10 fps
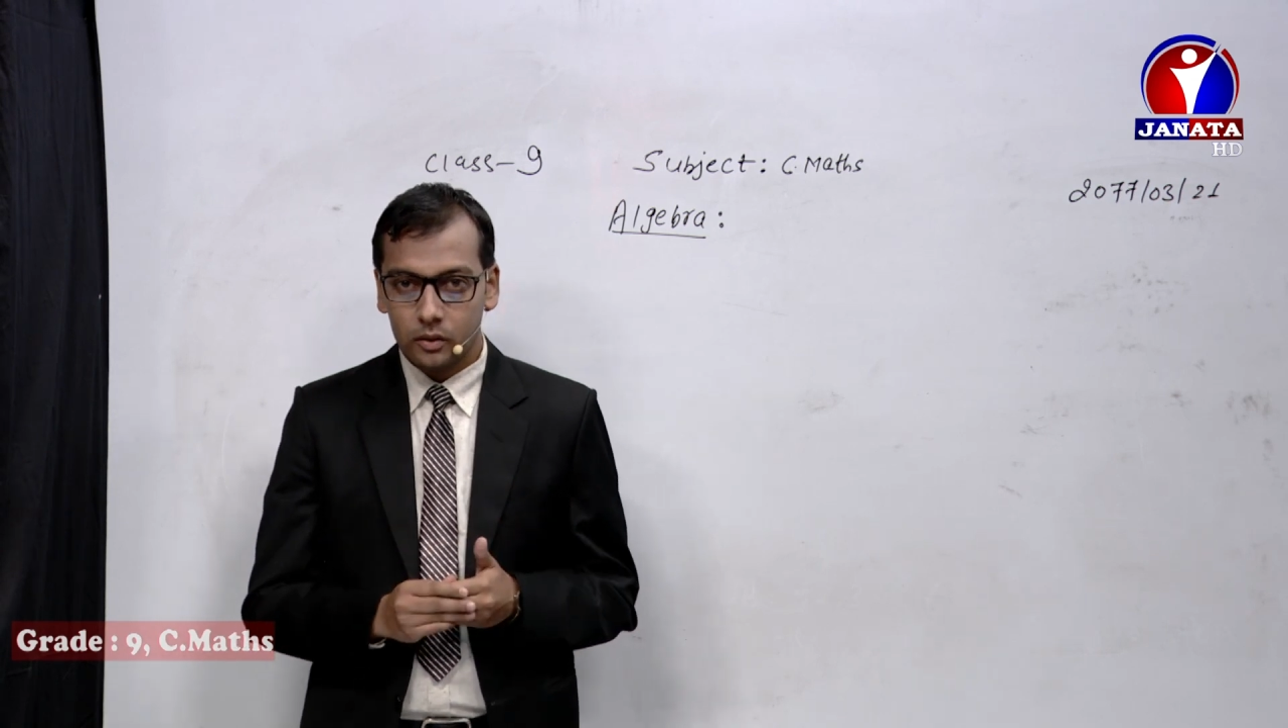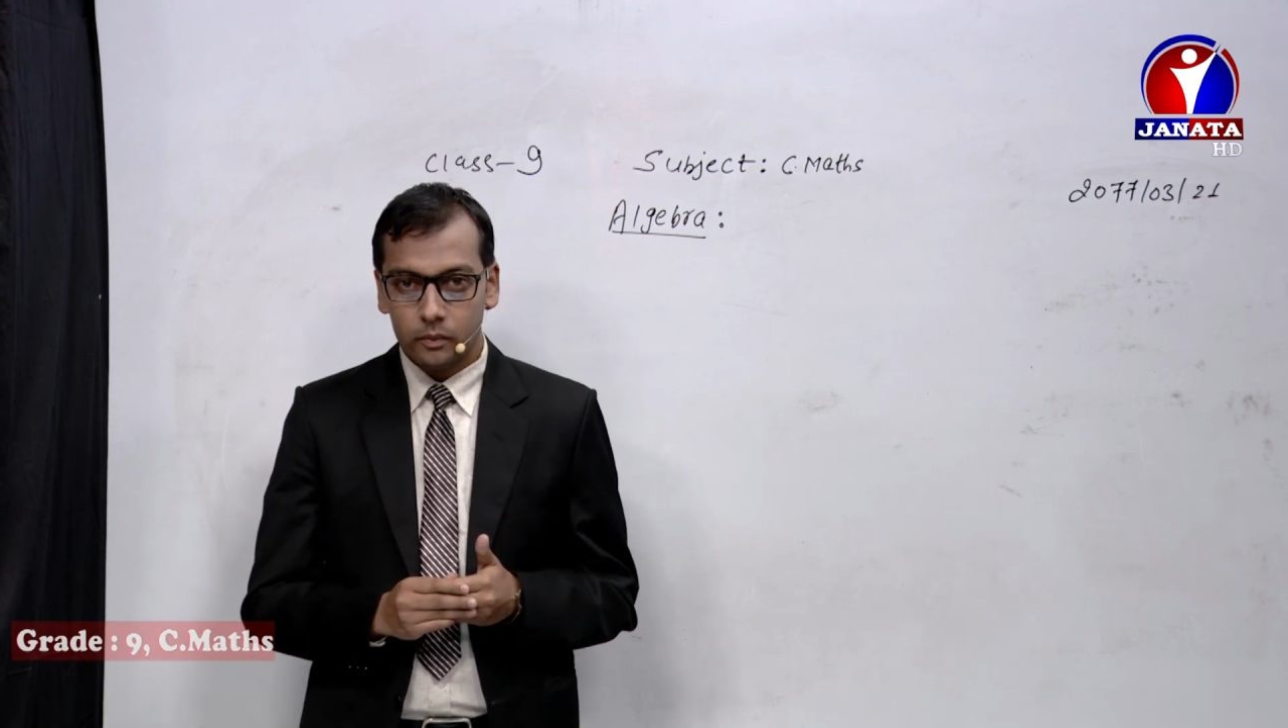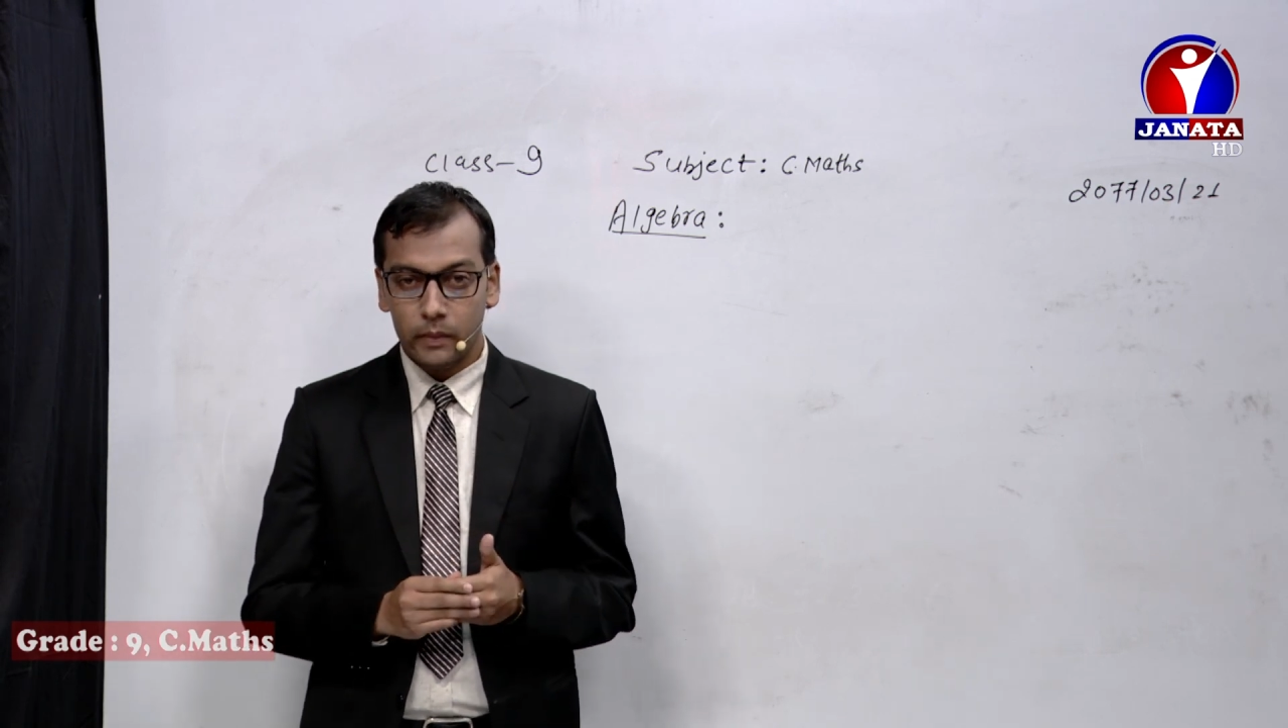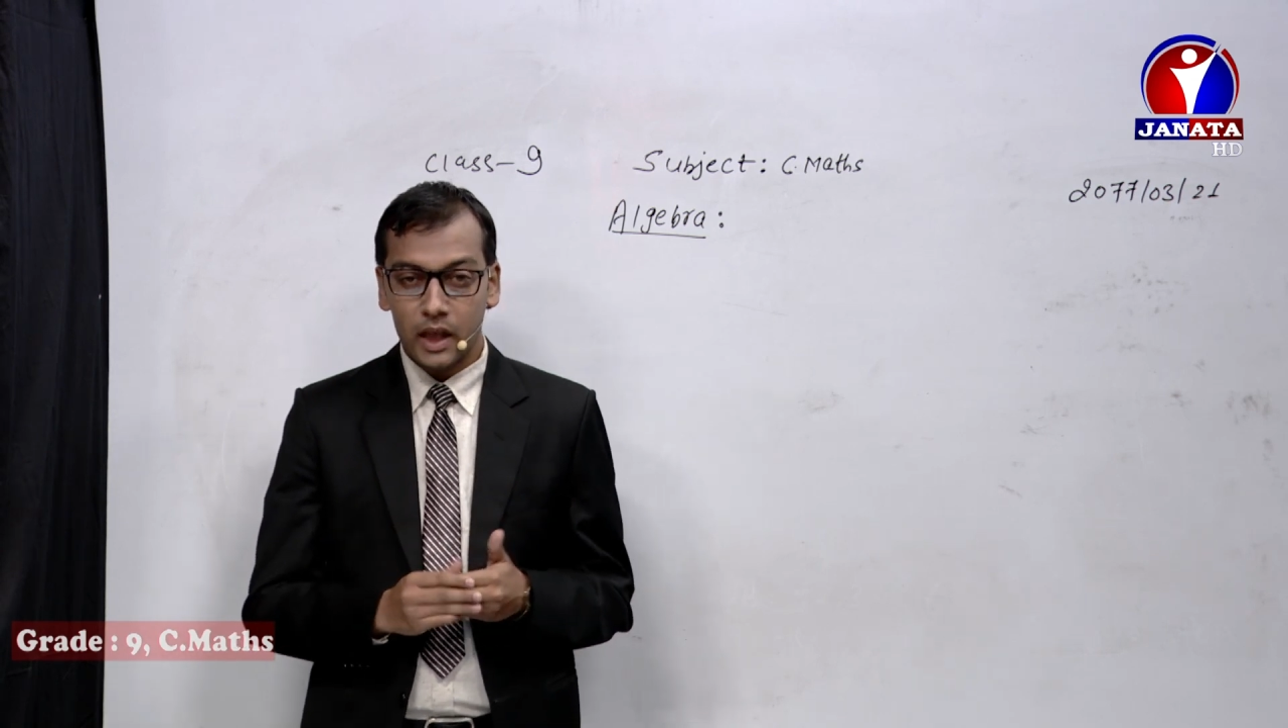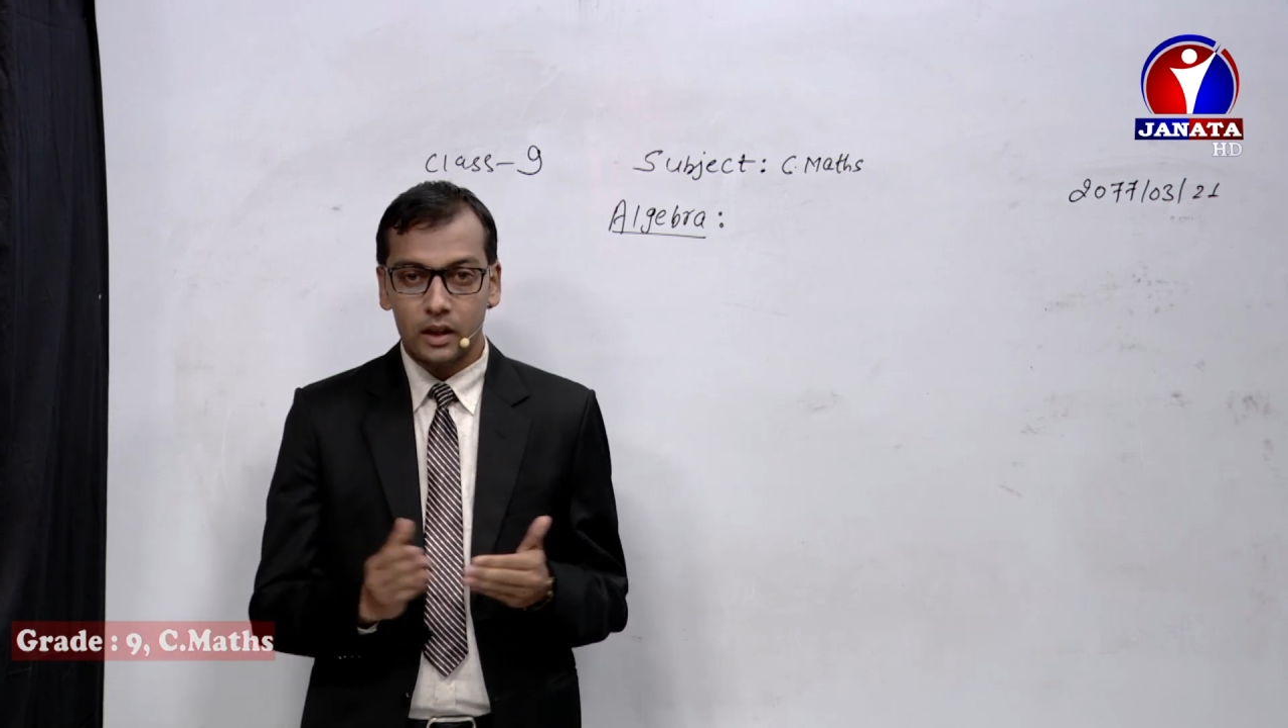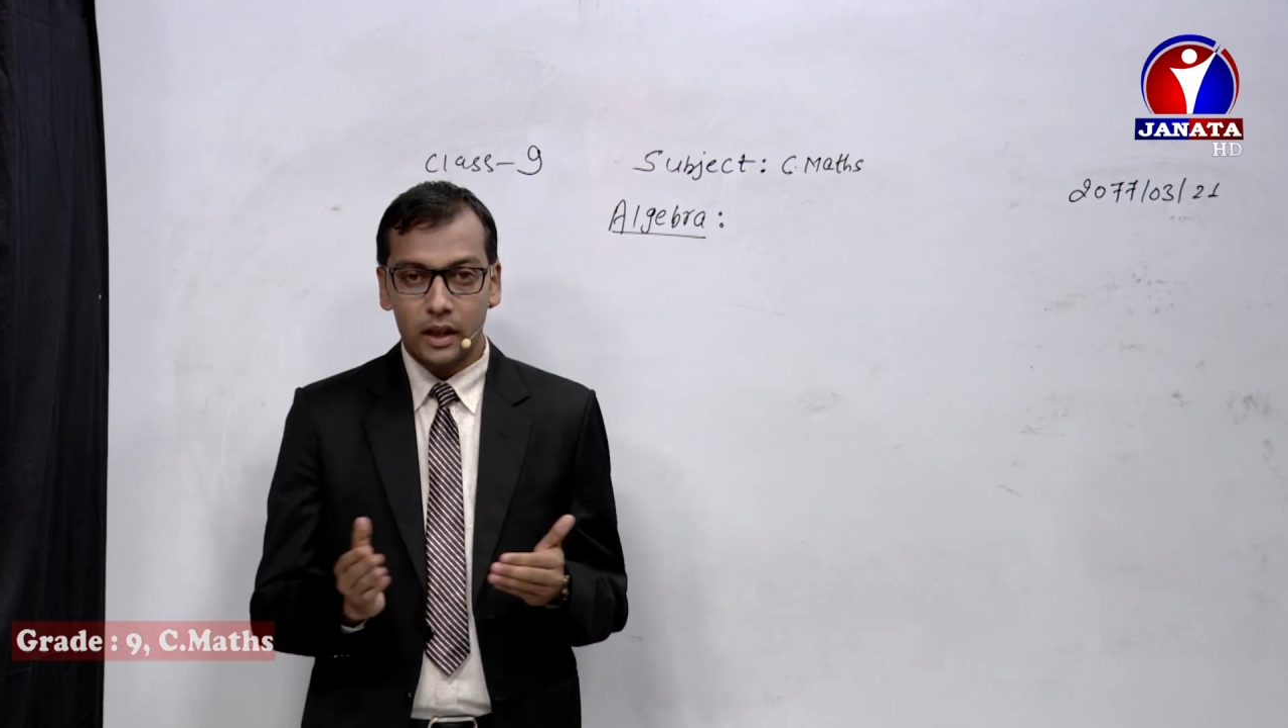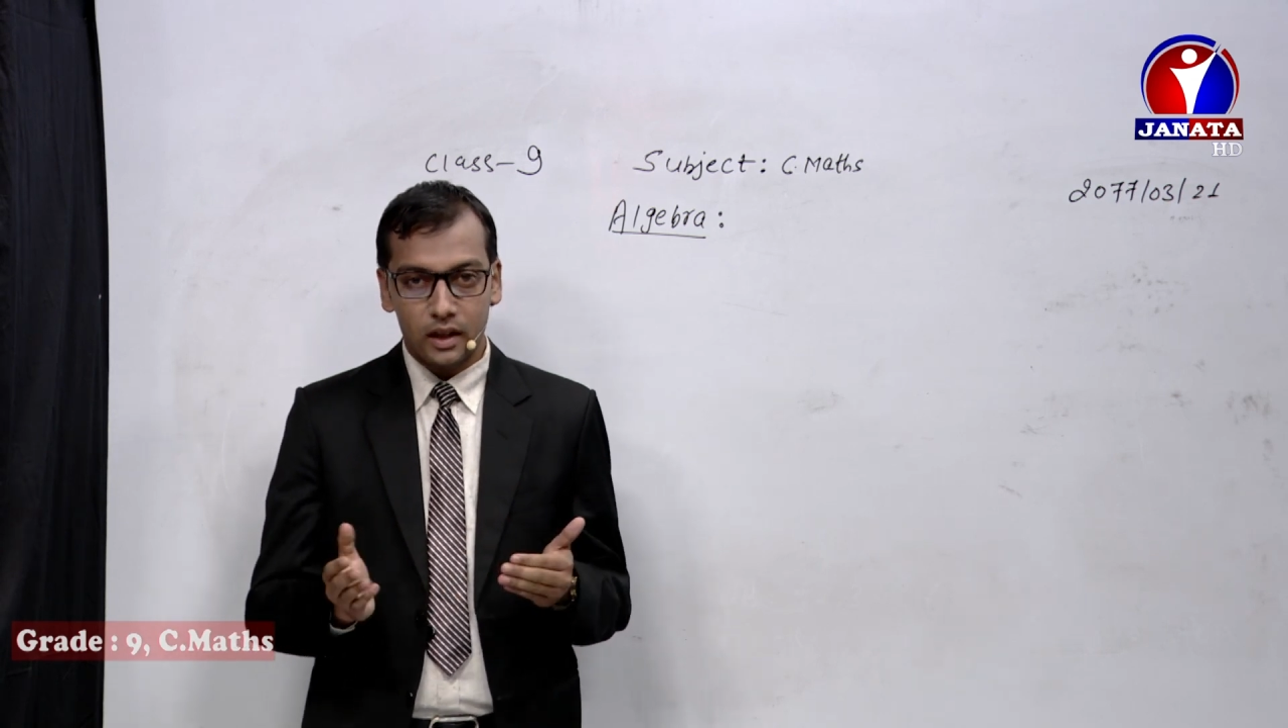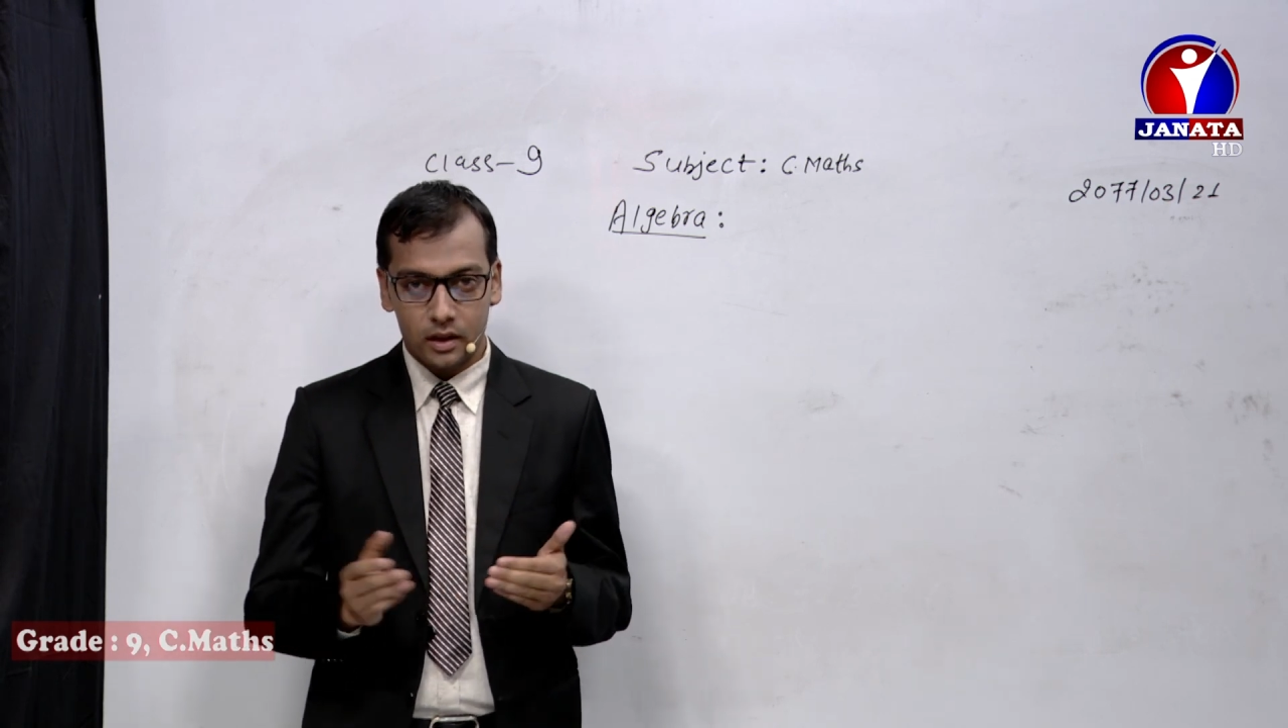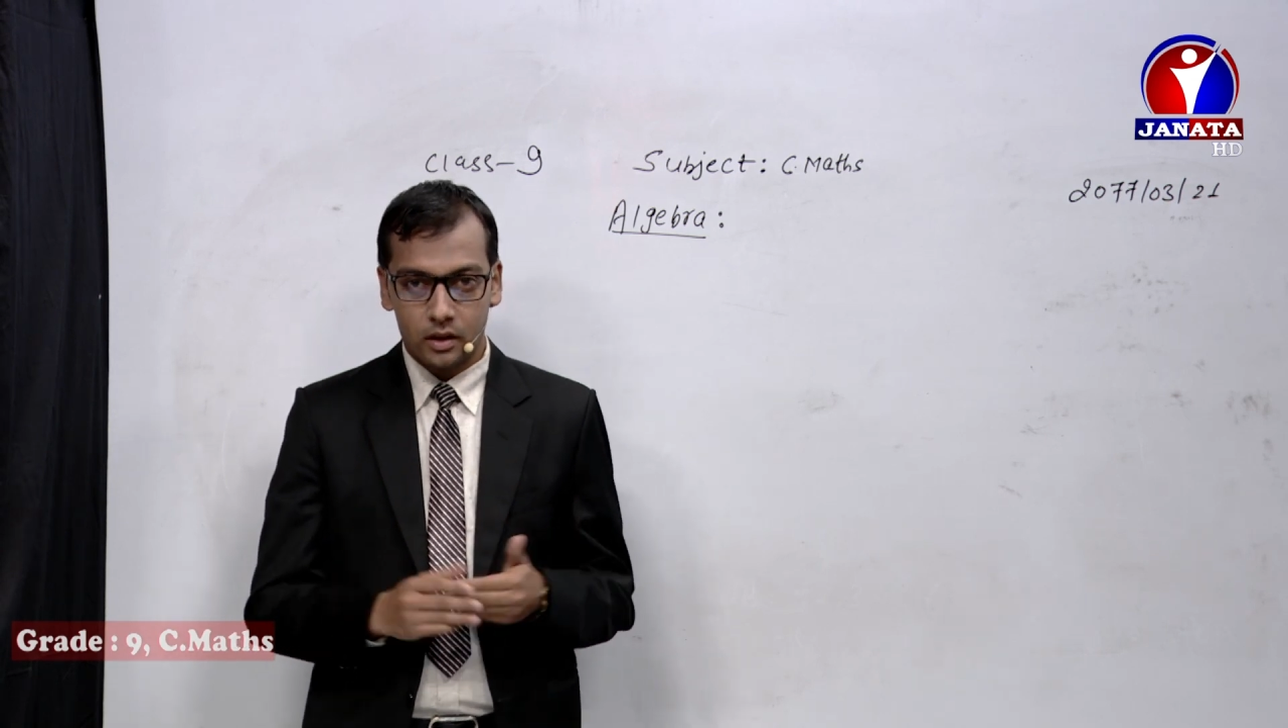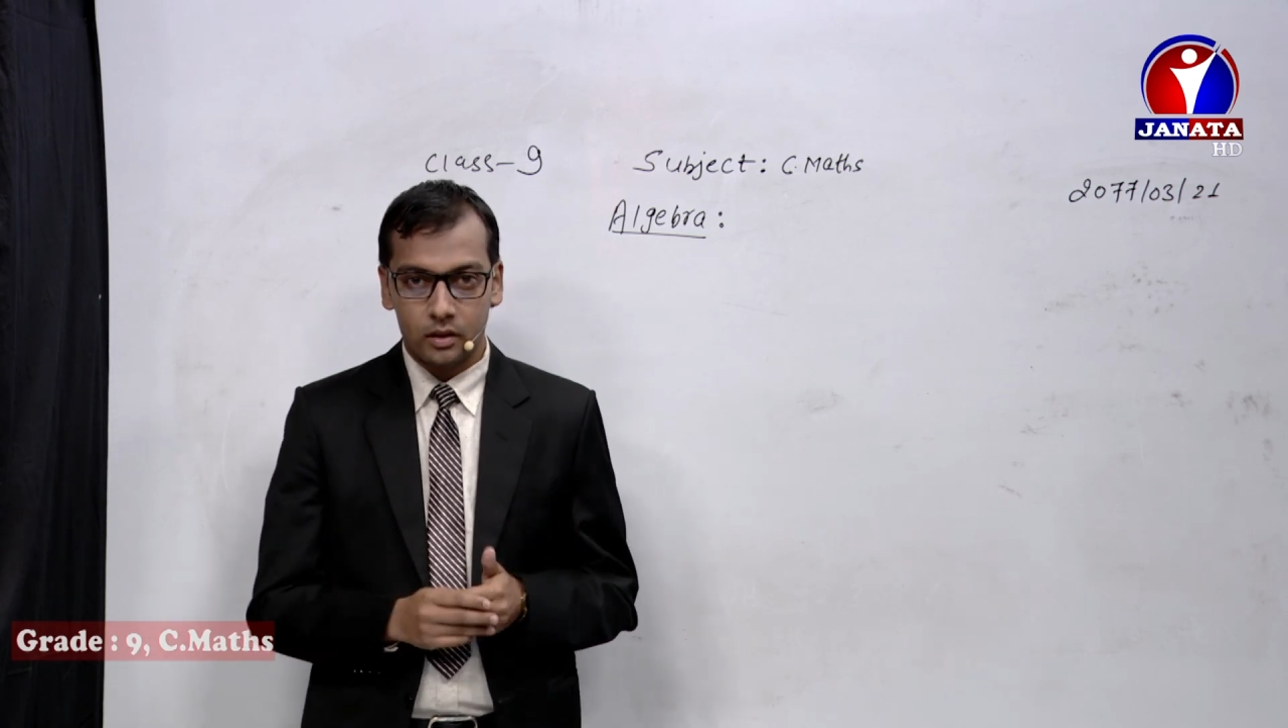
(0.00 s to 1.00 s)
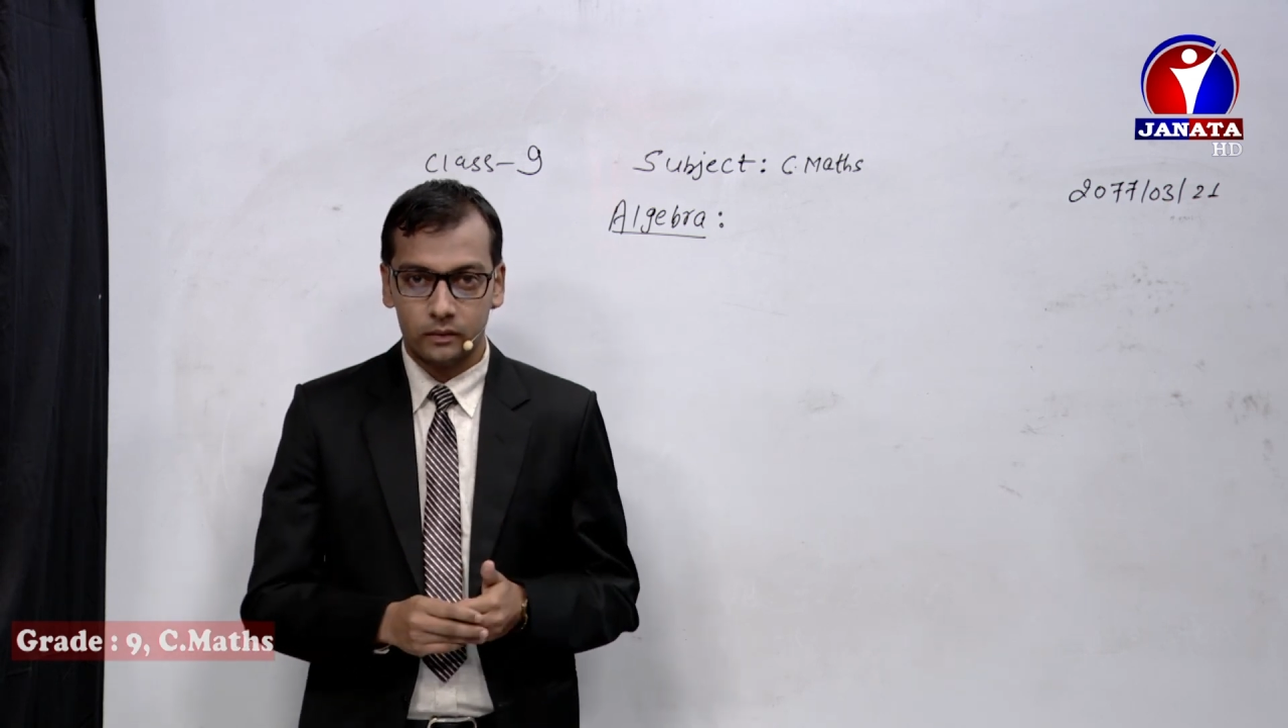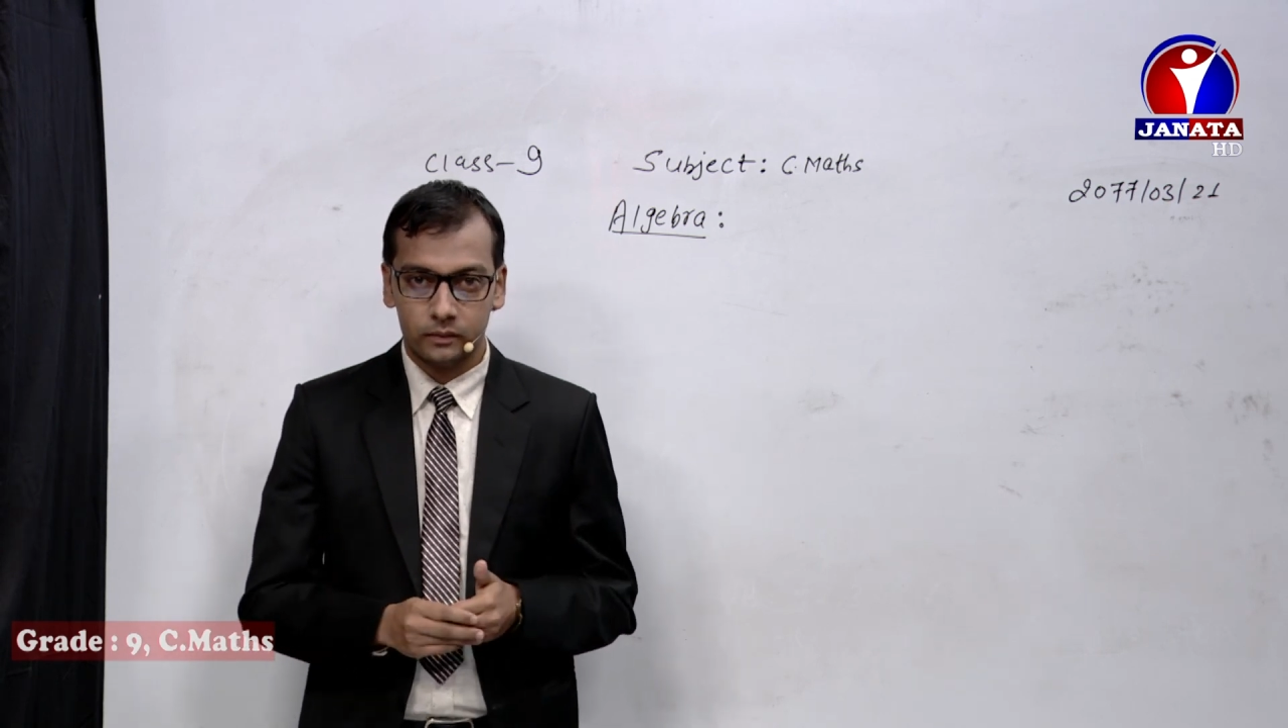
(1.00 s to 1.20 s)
many things.